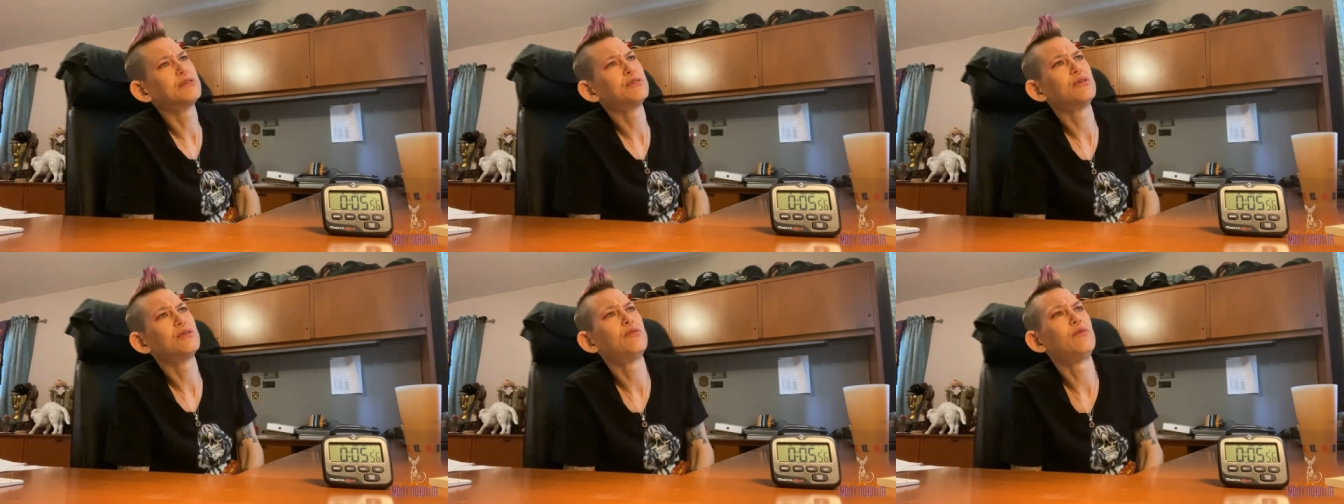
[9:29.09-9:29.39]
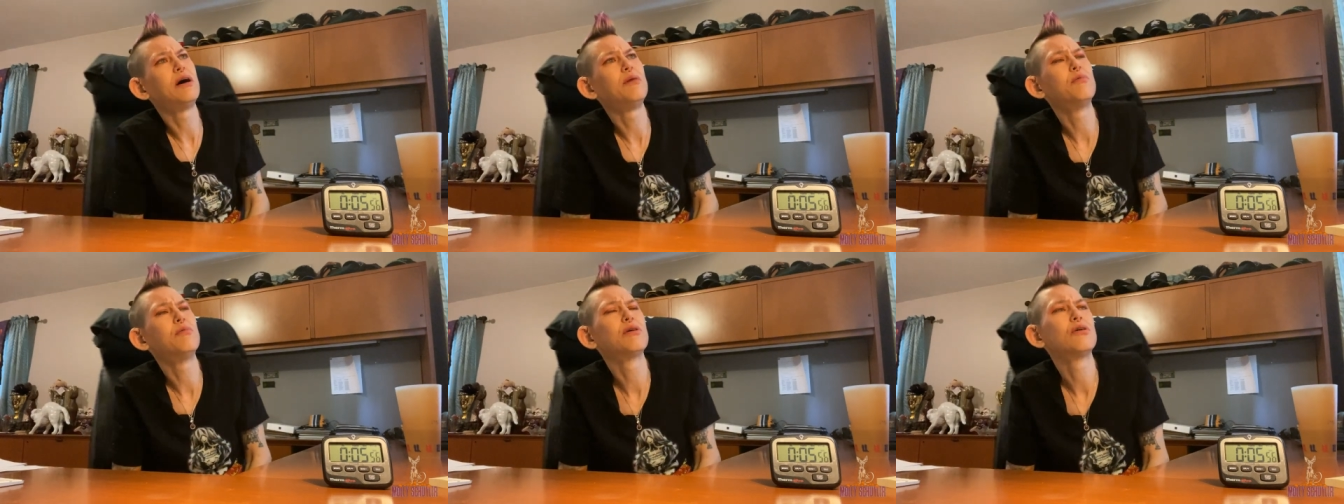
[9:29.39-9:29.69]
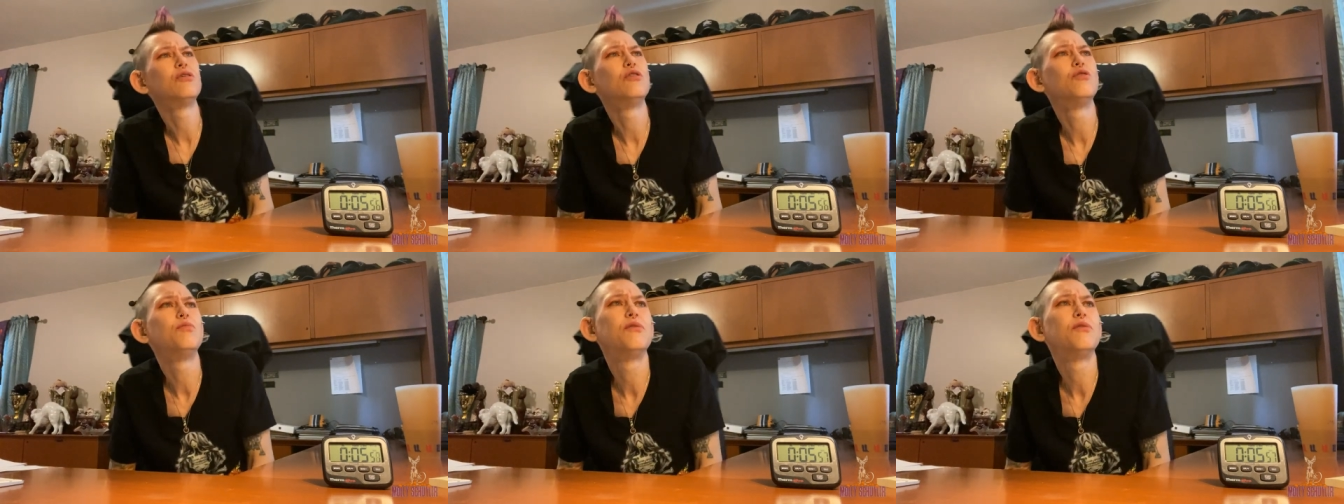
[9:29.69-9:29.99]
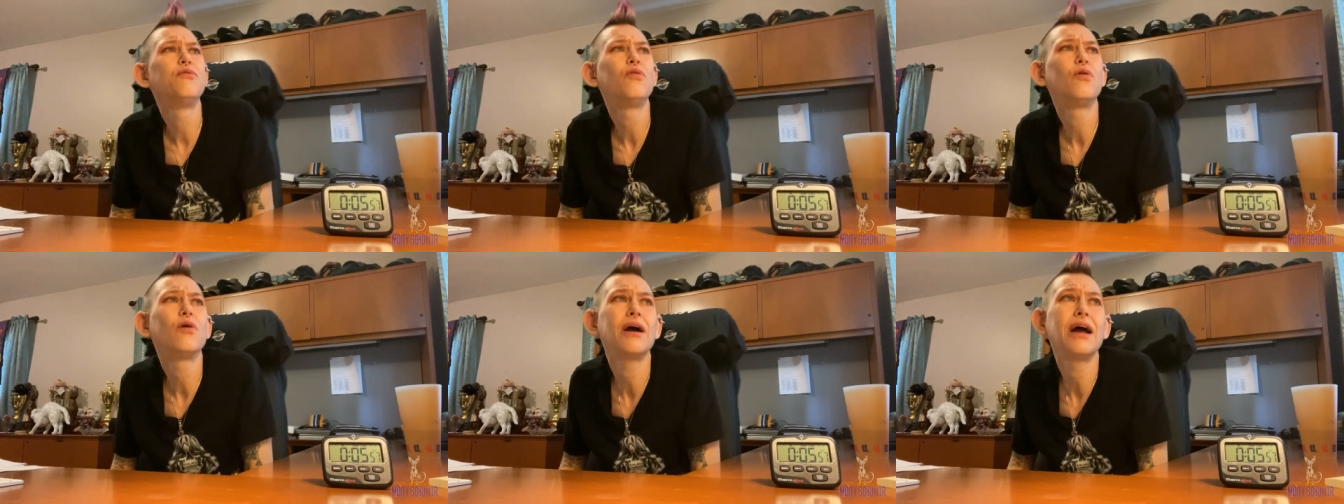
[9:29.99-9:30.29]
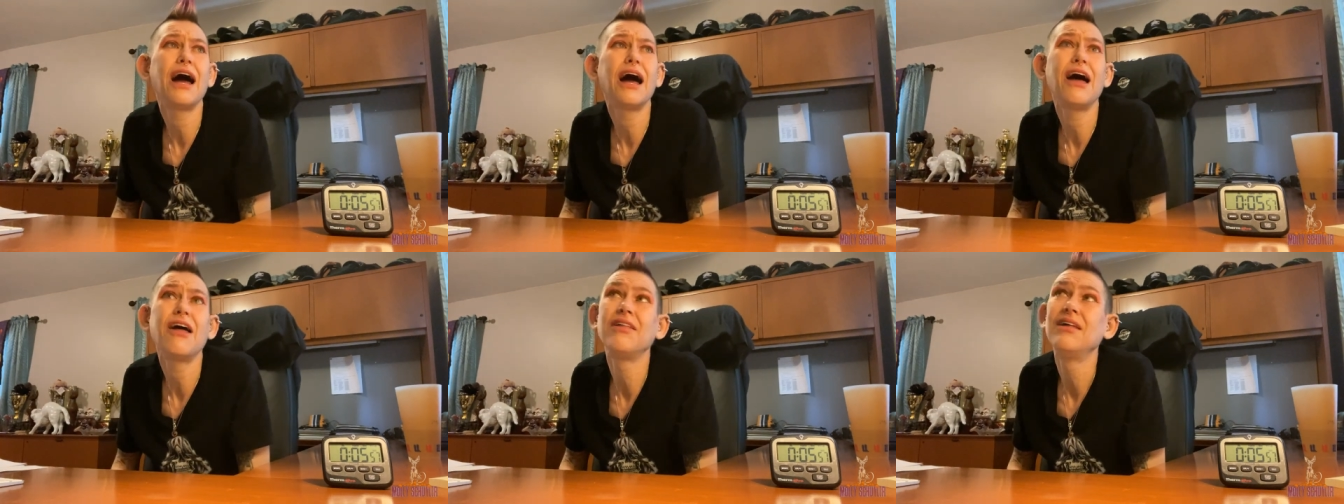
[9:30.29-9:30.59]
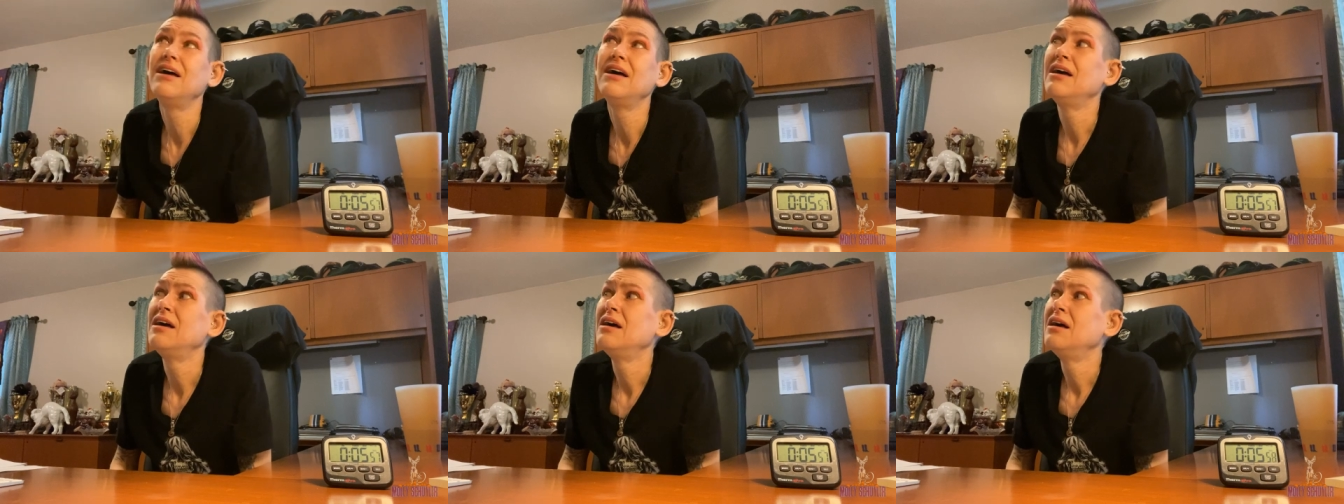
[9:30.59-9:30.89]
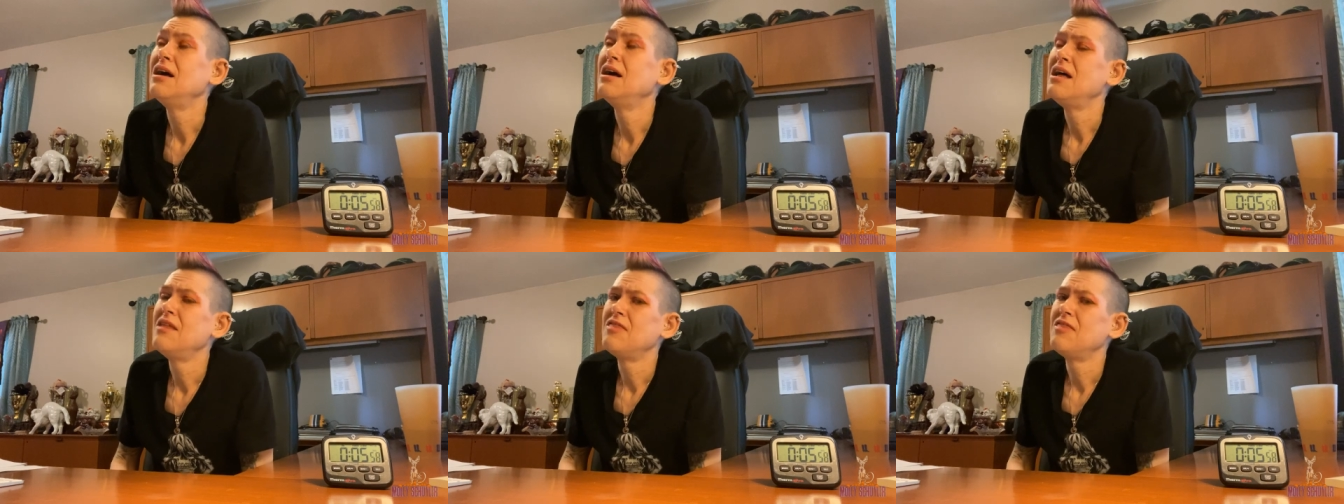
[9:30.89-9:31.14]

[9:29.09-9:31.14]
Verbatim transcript: It was a little while ago before I had